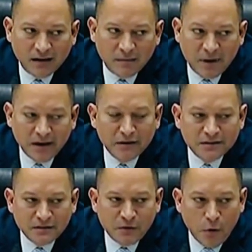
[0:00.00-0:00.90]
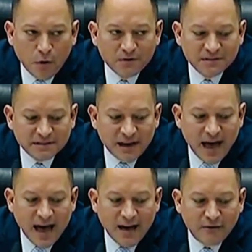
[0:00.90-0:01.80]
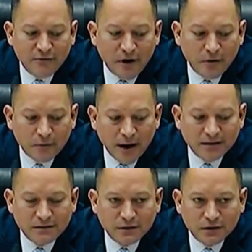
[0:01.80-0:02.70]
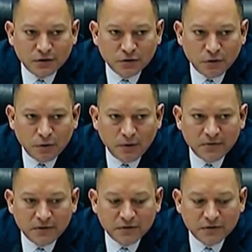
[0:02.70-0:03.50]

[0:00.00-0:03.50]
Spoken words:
Parents, of course, have a right to control what their